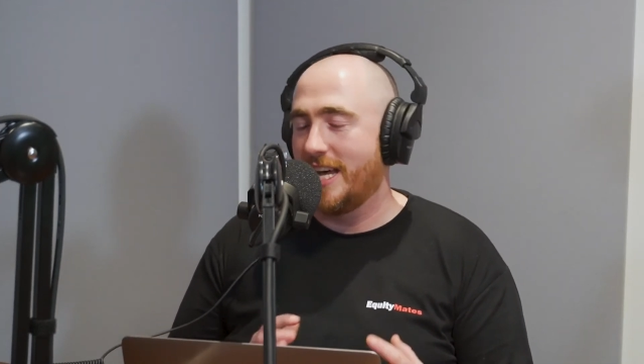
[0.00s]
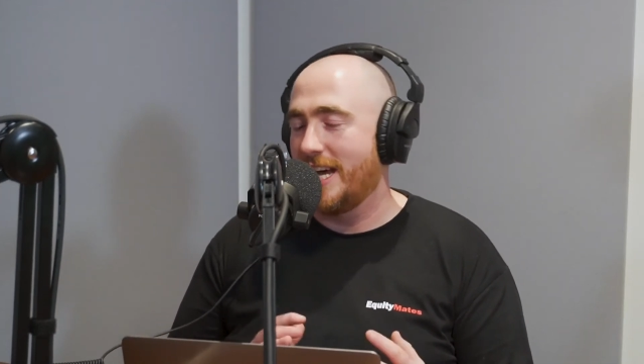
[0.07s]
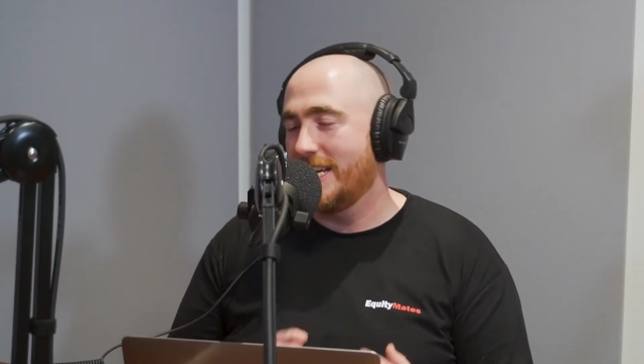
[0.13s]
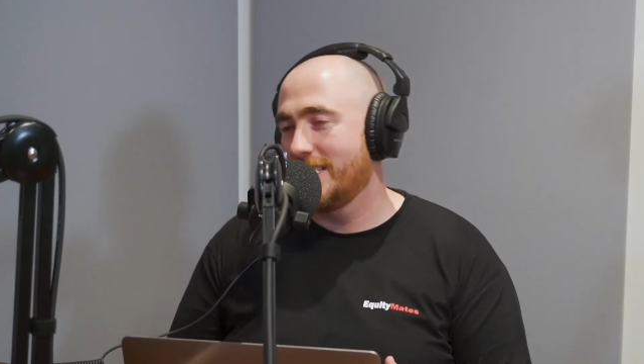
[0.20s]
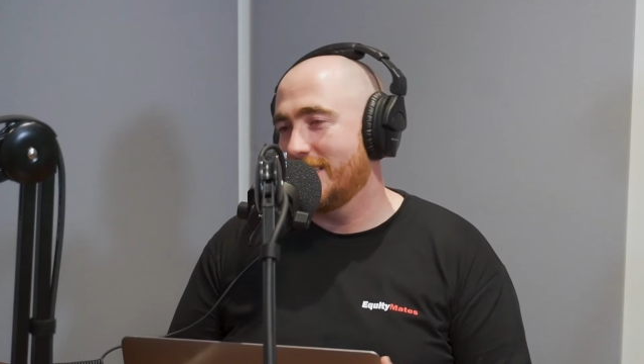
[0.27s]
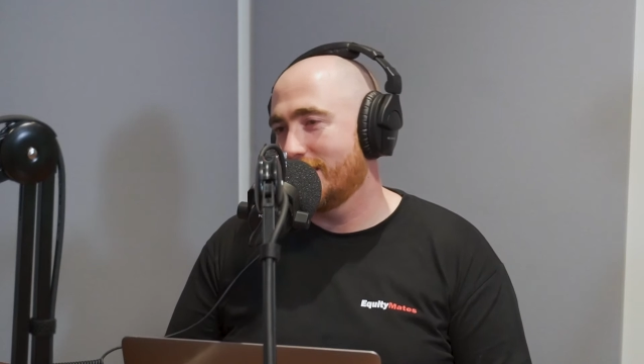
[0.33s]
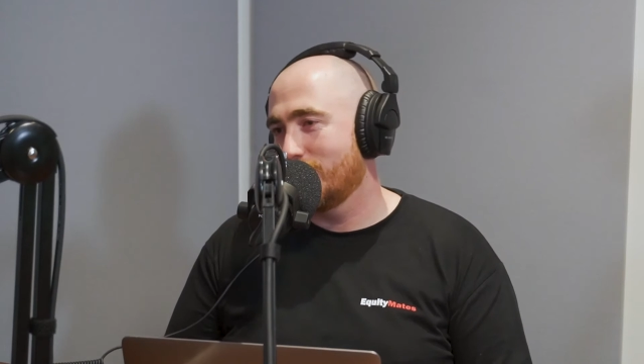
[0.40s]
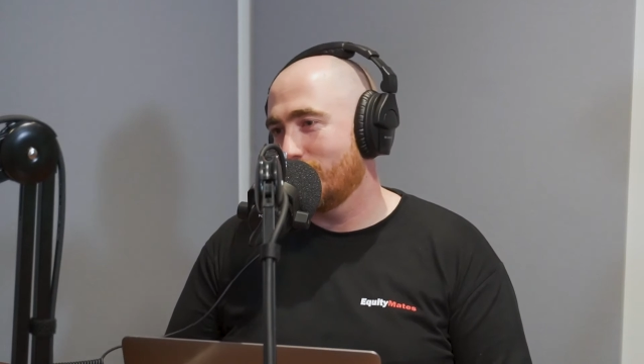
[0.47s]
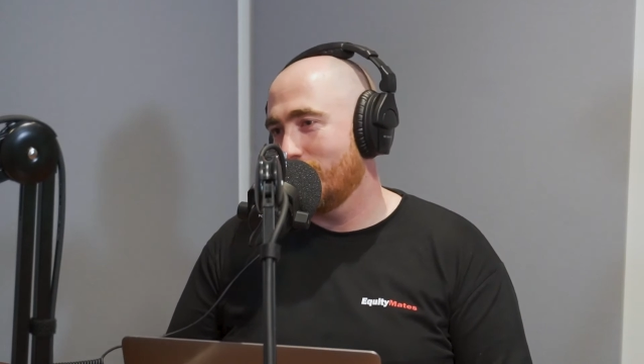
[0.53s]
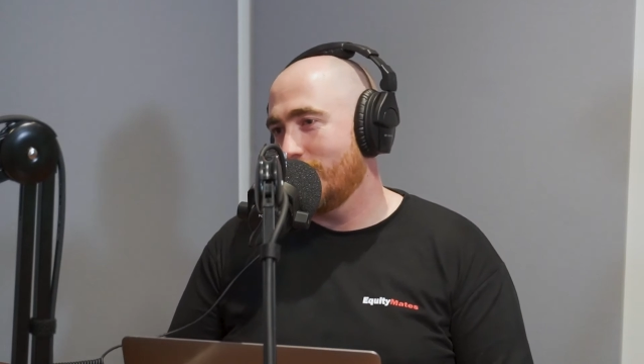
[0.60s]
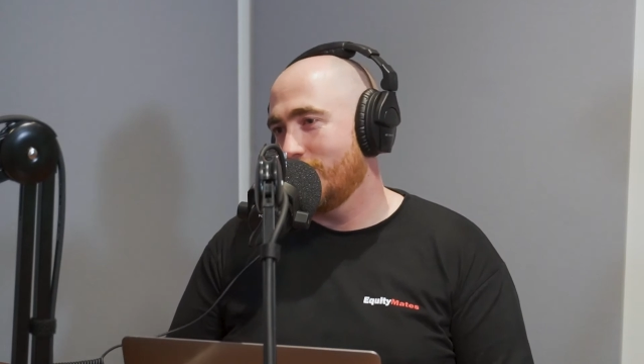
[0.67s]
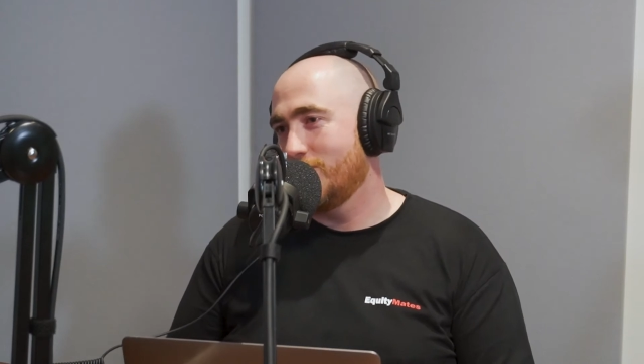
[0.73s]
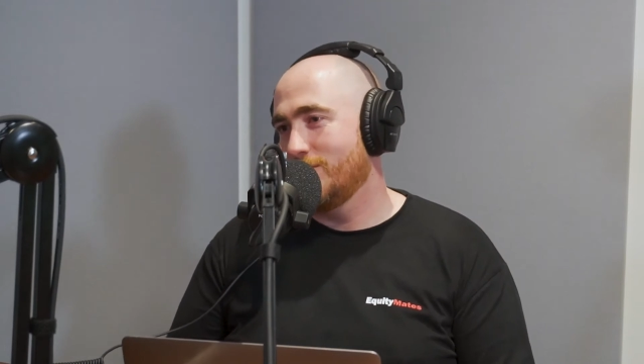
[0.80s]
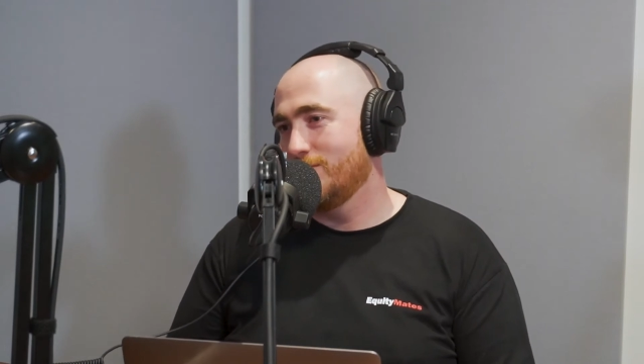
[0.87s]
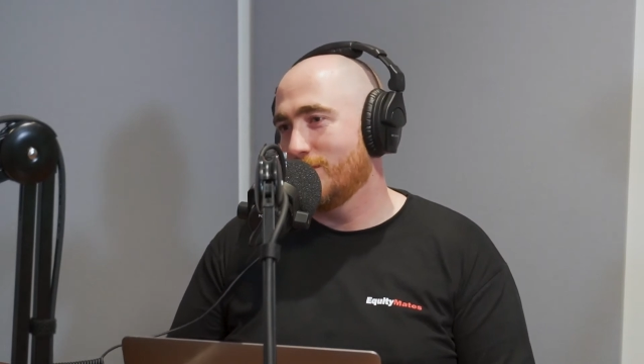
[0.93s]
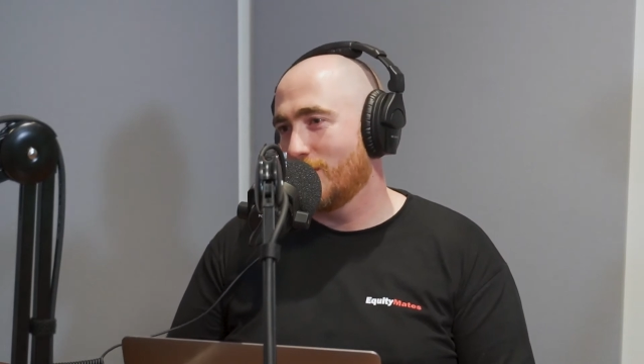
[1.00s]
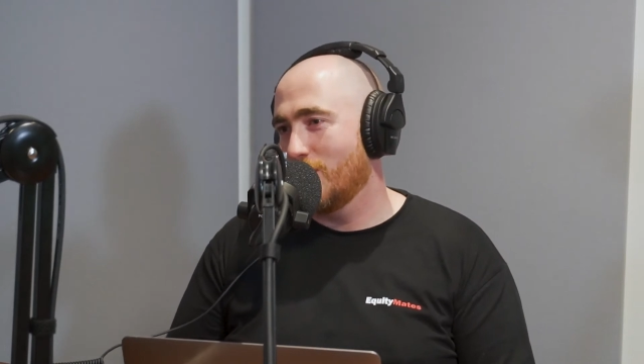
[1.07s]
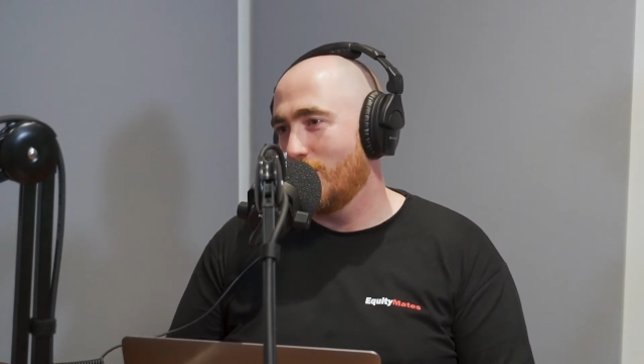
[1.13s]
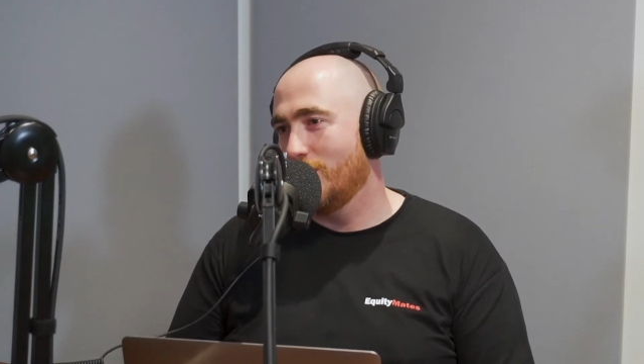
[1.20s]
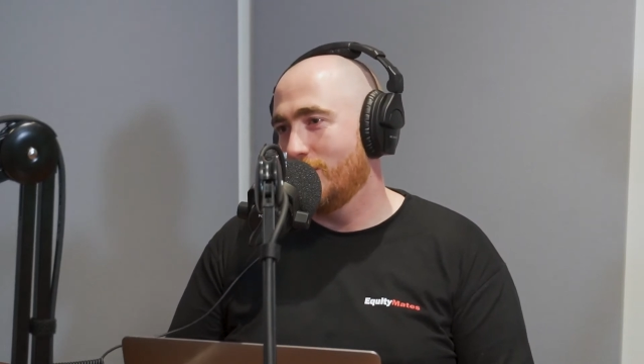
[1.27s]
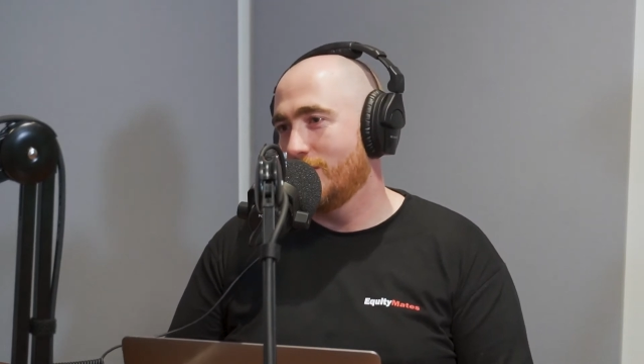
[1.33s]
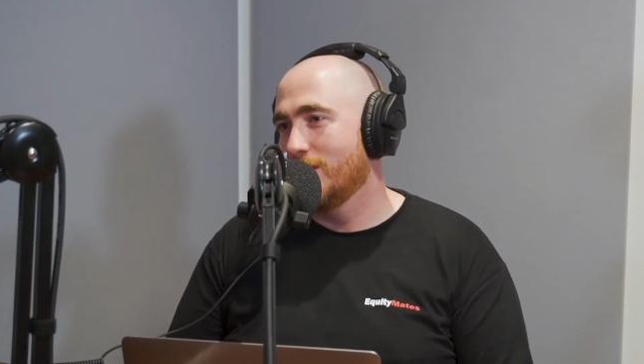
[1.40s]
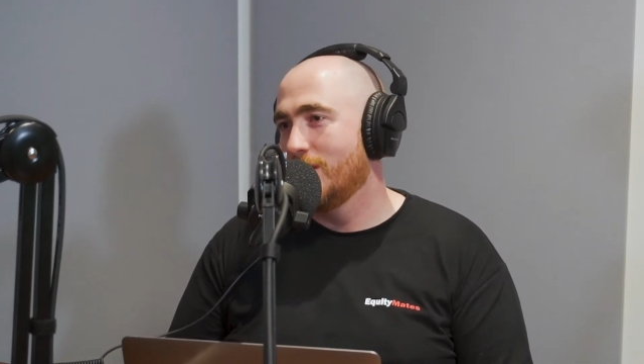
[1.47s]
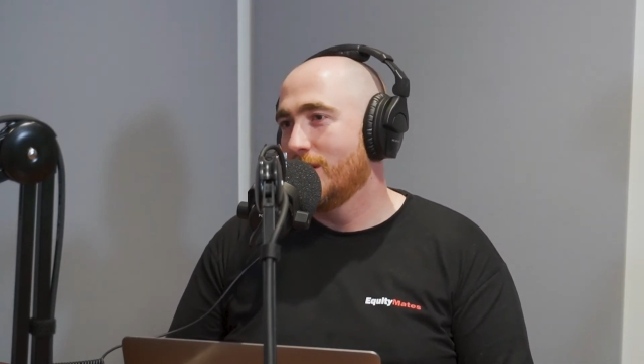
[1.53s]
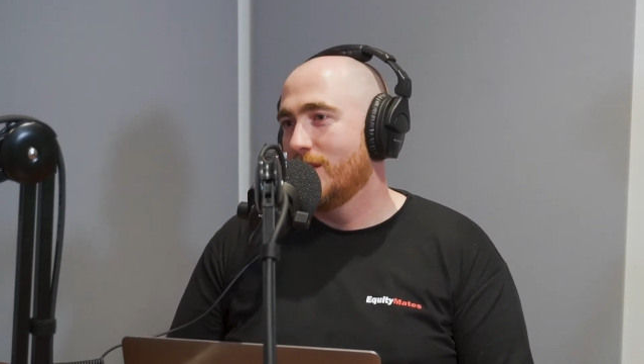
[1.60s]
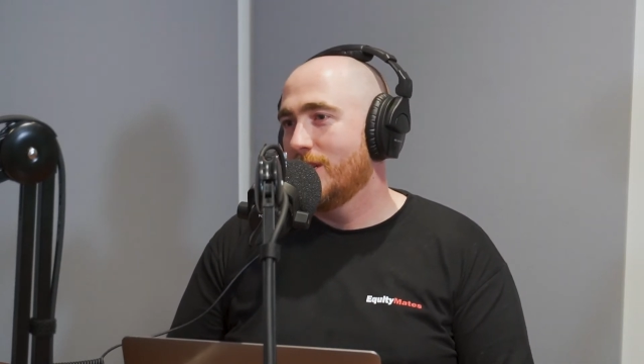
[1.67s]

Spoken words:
the ASX 200 because